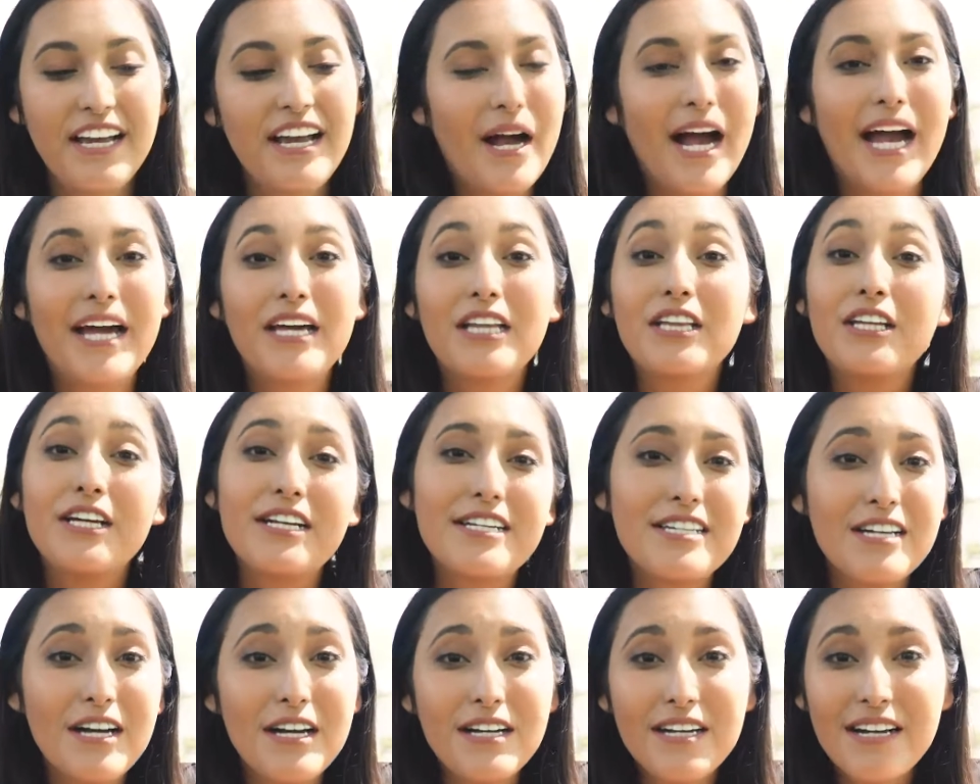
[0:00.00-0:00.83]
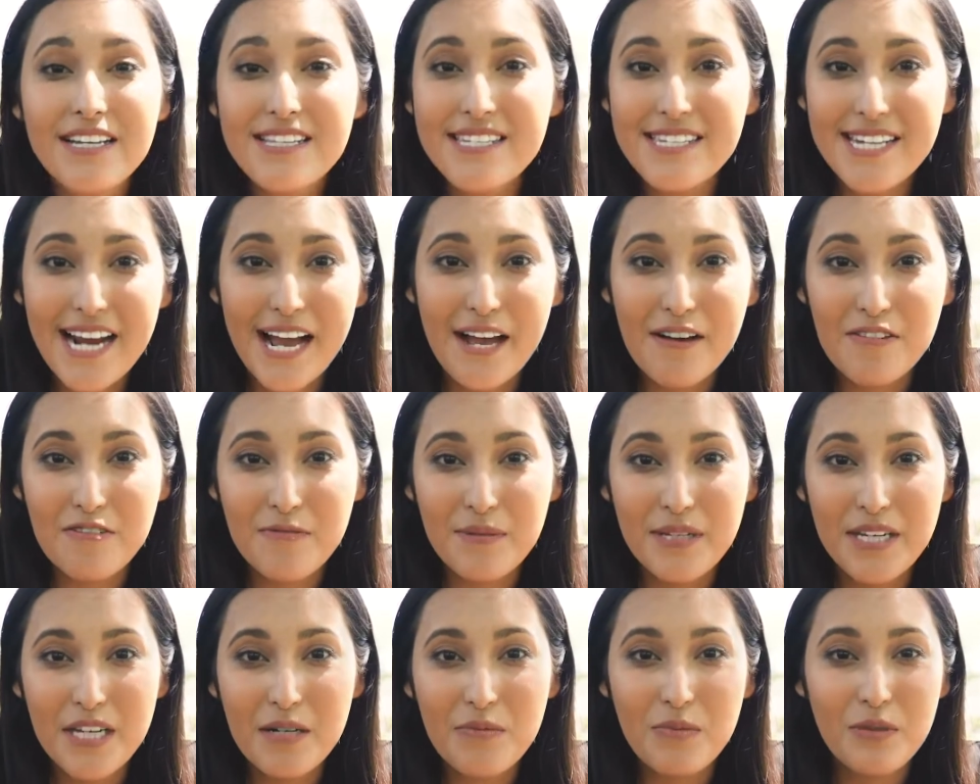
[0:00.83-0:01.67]
I looked on Staff
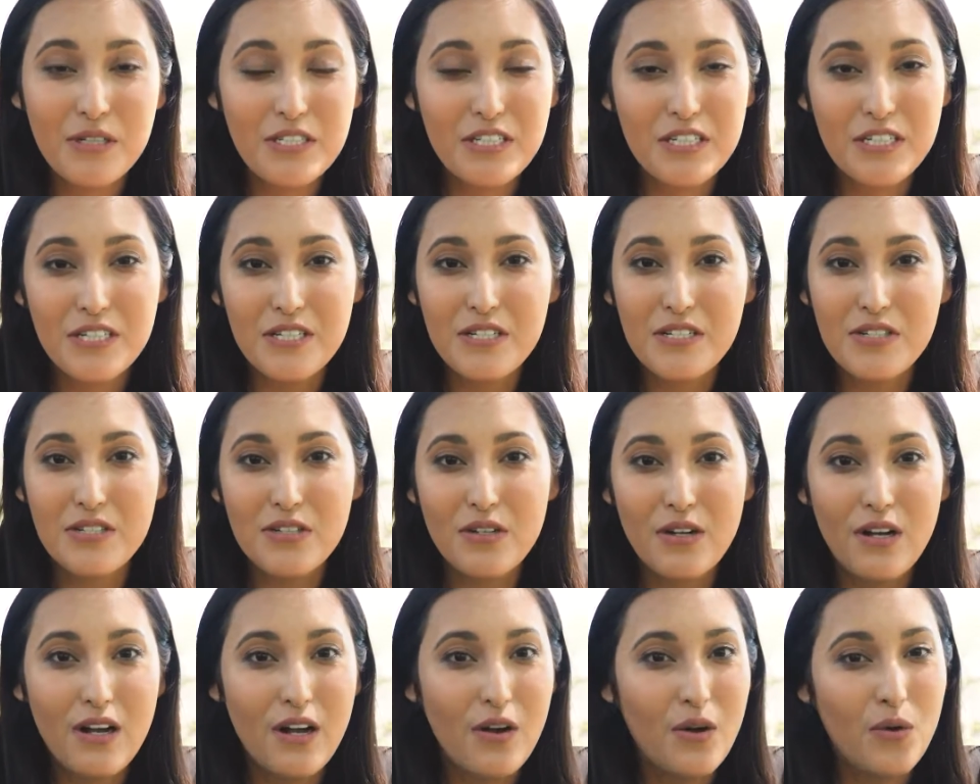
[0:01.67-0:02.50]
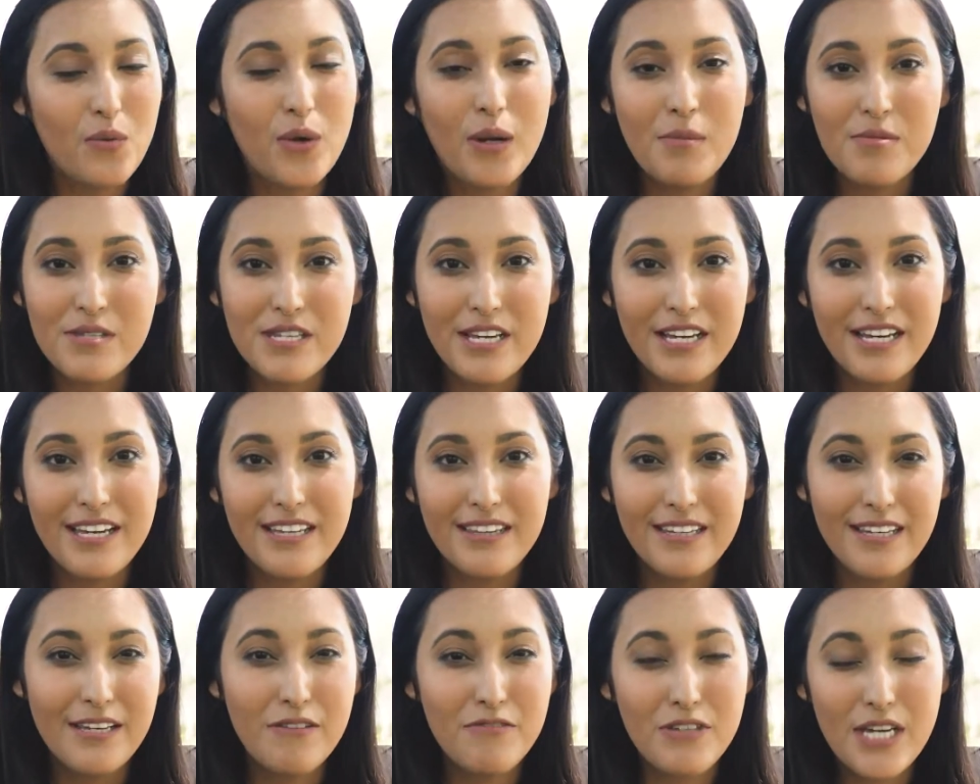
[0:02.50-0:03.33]
Me Up, which is a website,
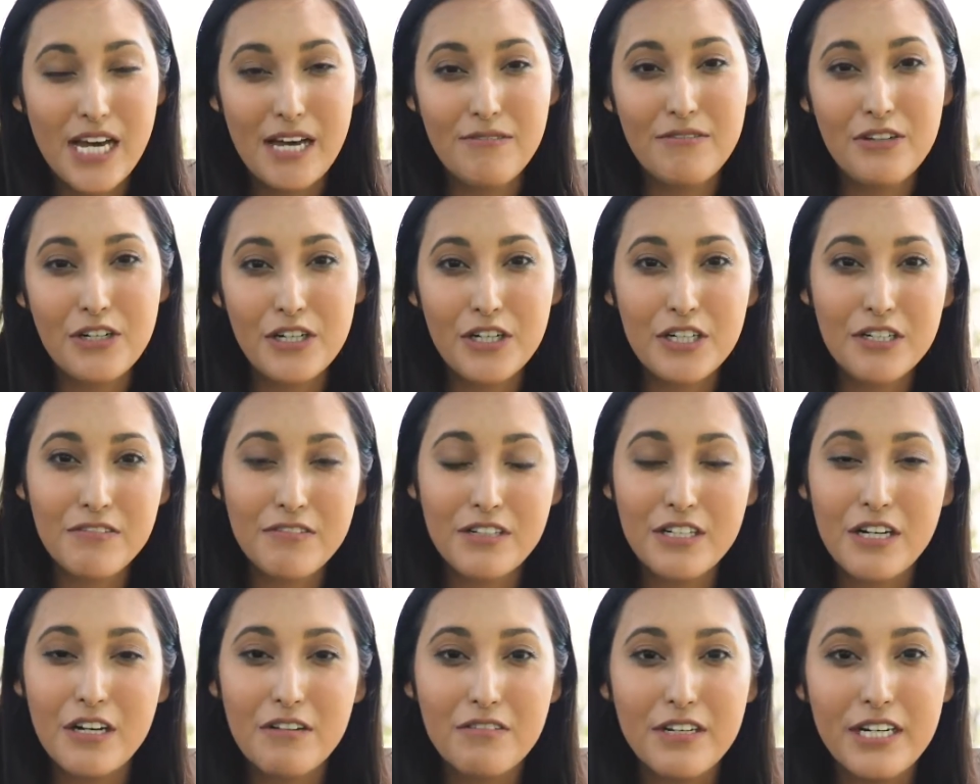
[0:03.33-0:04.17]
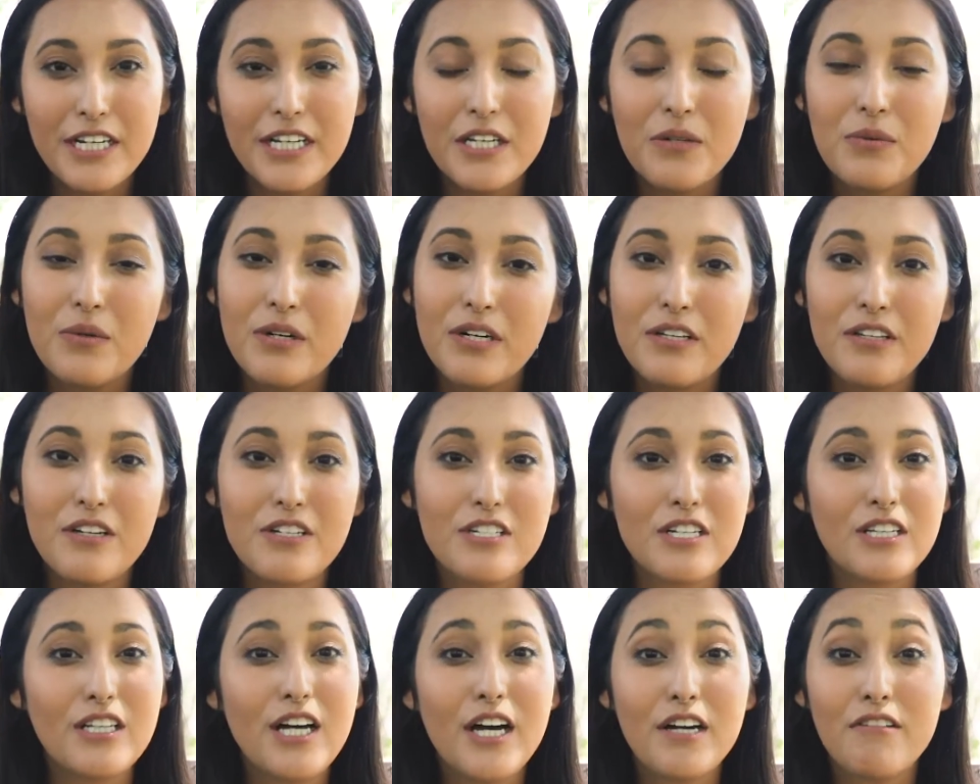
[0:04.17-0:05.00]
if you haven't heard of it already, where
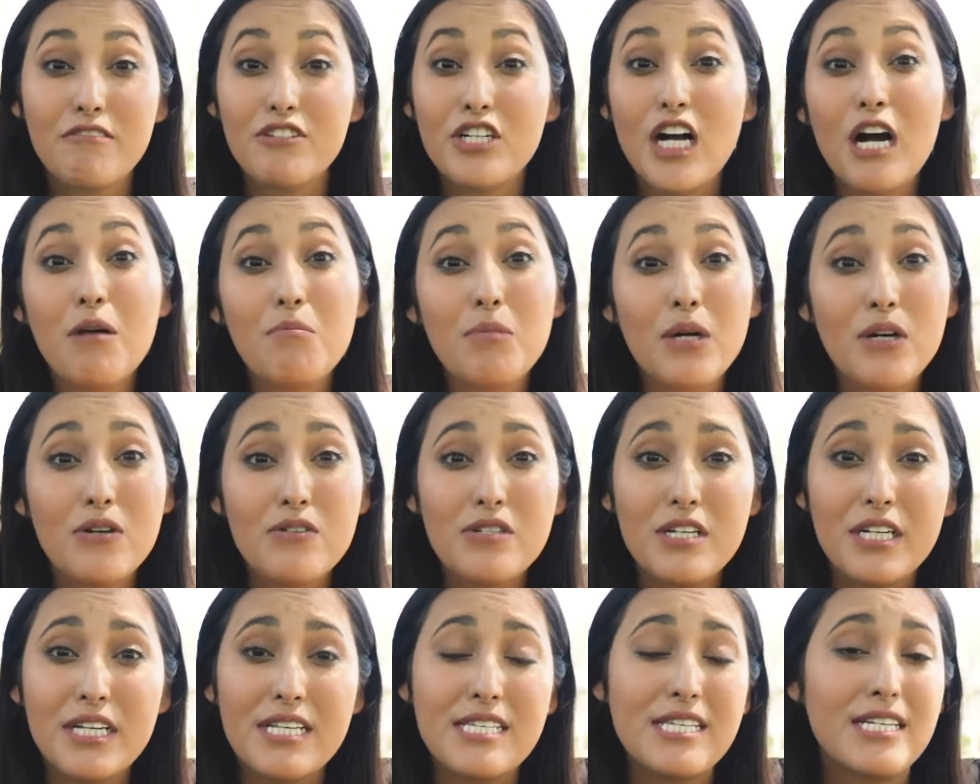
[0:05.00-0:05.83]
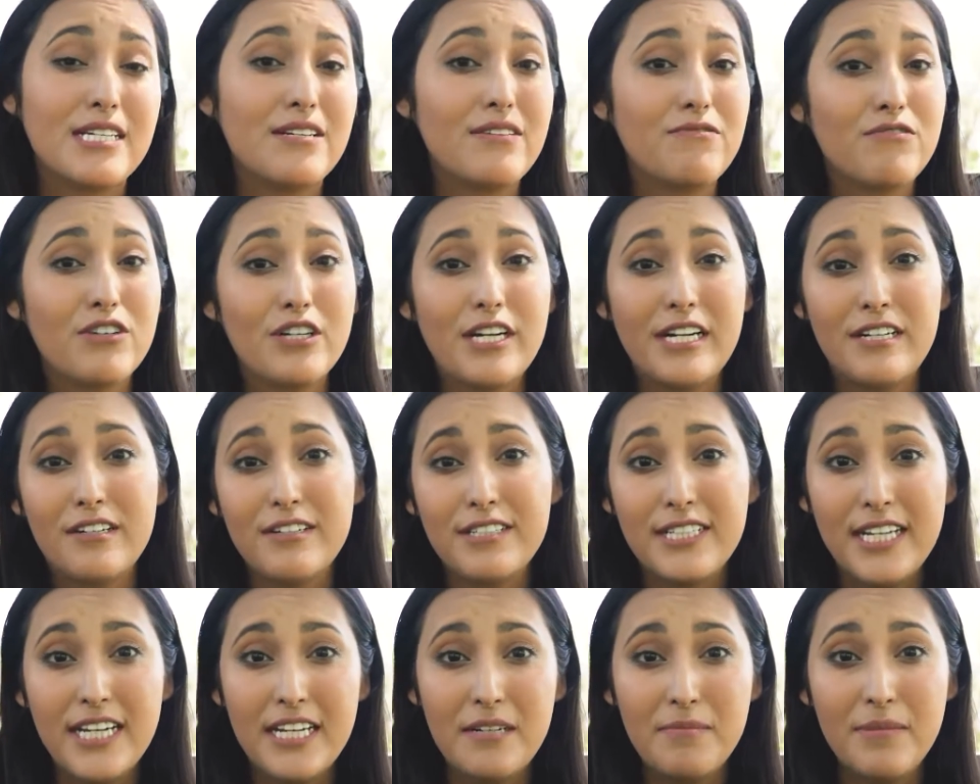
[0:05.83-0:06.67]
there's a lot of job postings and for
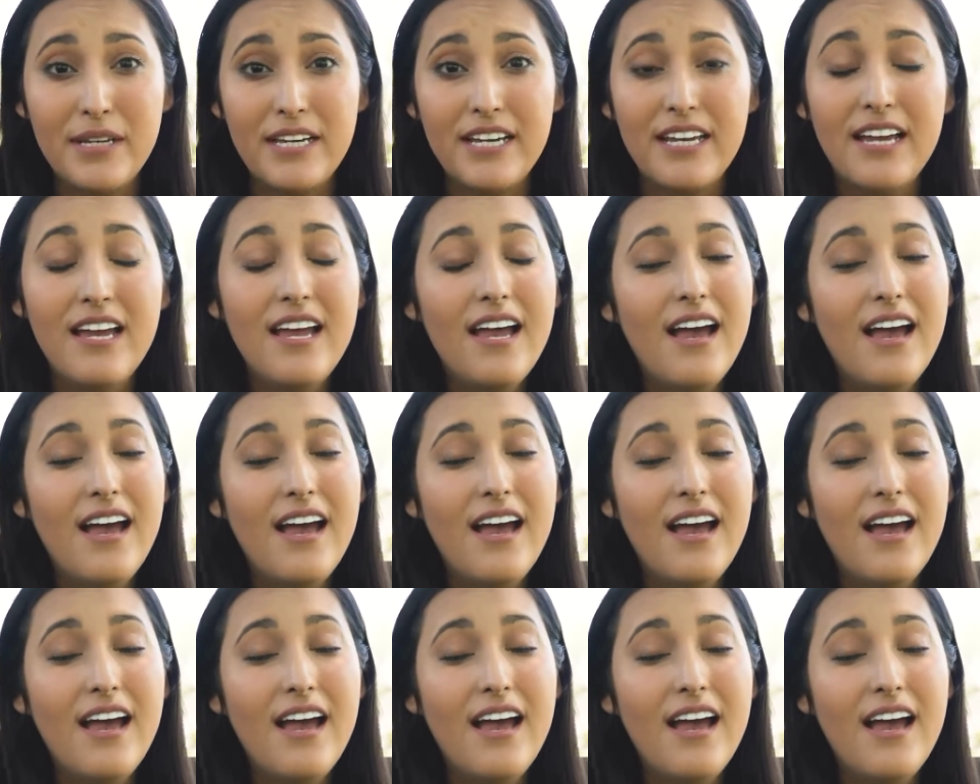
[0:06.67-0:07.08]
entertainment